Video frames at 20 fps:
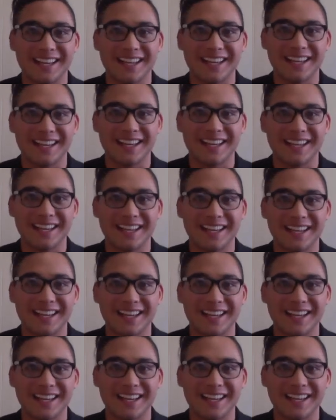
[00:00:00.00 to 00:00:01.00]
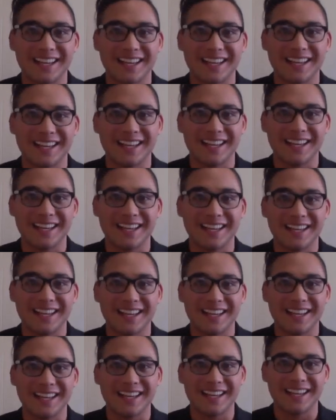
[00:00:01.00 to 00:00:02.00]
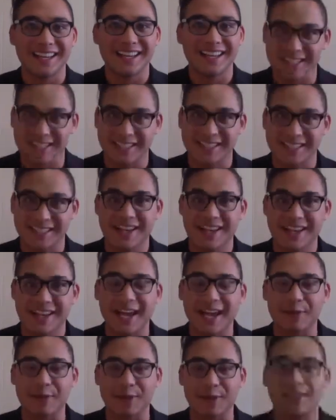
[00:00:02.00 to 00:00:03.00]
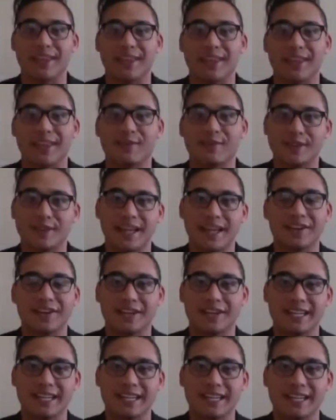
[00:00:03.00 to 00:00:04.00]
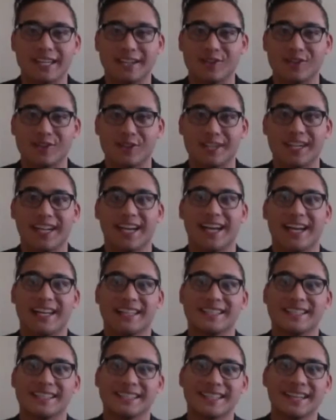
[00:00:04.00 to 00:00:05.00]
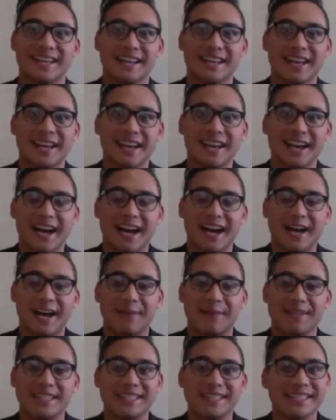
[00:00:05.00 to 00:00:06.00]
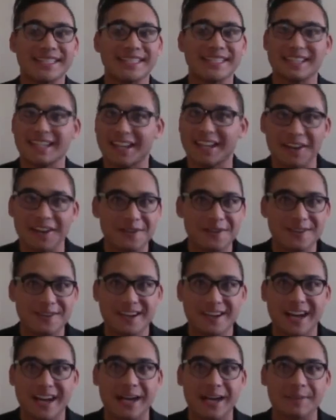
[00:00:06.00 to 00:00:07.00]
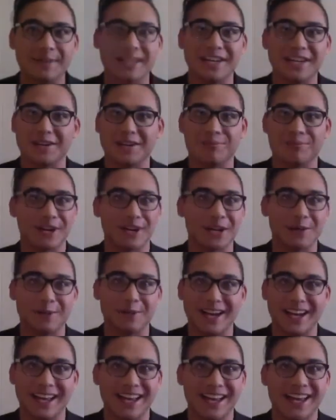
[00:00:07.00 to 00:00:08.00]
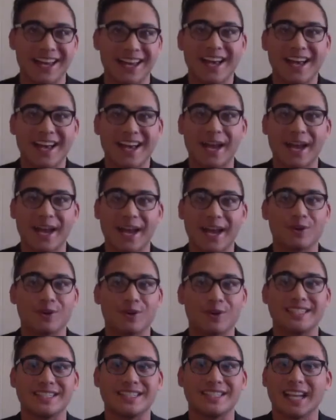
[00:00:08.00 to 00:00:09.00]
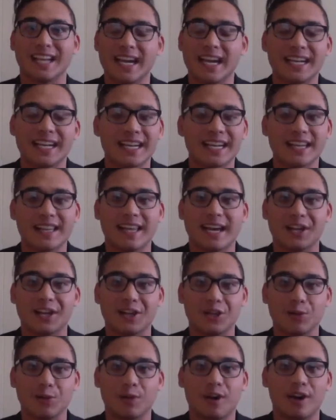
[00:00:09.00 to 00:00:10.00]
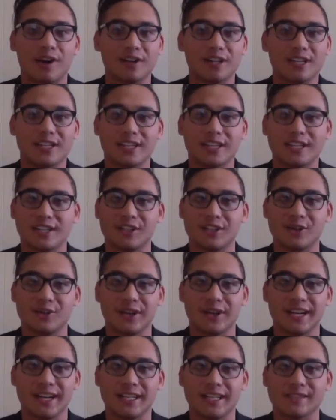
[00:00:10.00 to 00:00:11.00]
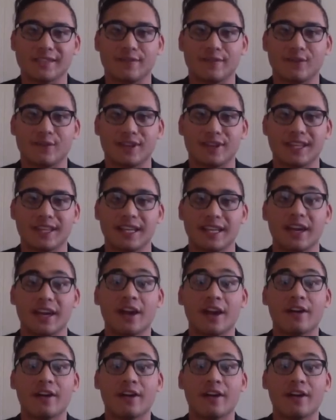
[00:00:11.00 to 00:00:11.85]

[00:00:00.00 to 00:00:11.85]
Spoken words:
for that, but I appreciate your patience, and we're thankful that you're here joining us. This is Nico here at Breakaway, and we're delighted that you all could join us for the